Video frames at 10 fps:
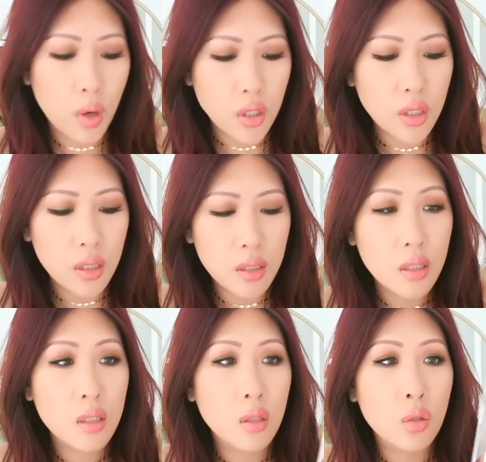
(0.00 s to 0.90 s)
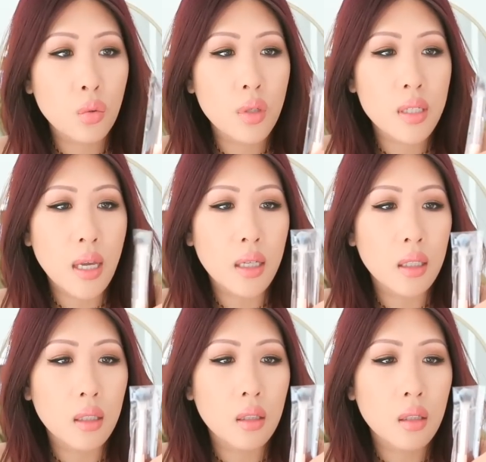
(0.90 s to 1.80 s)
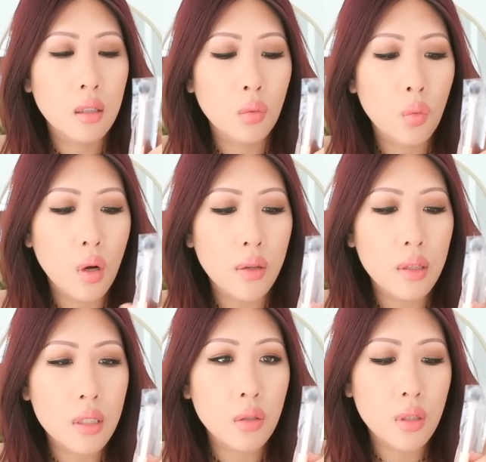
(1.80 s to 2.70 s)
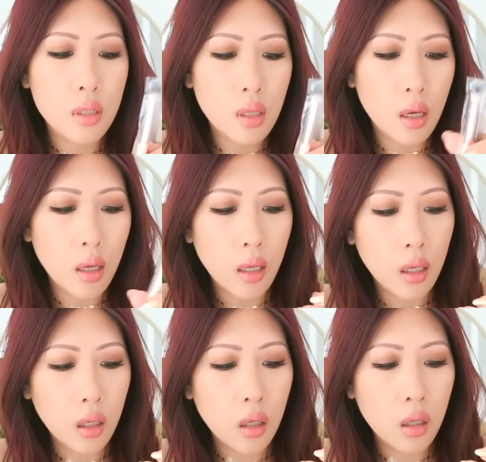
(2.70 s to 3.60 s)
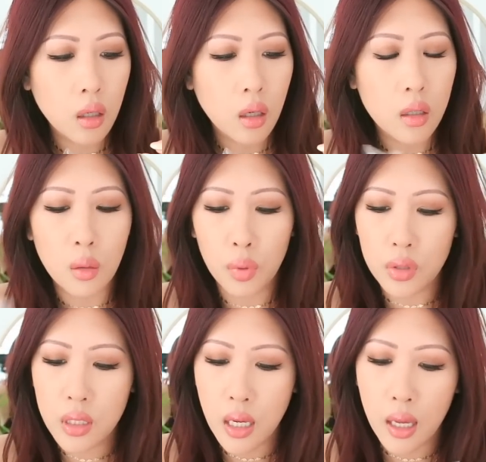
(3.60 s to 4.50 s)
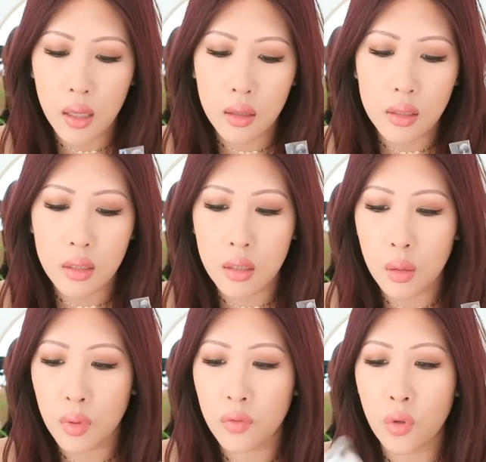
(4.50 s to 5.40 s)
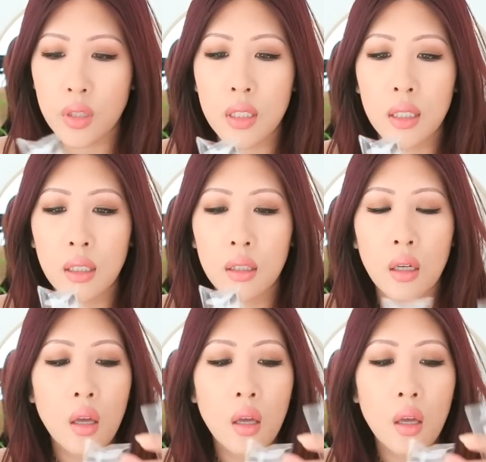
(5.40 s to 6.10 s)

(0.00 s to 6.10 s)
brushes. This is a dual-sided one. This looks like number ten. This is a number fourteen.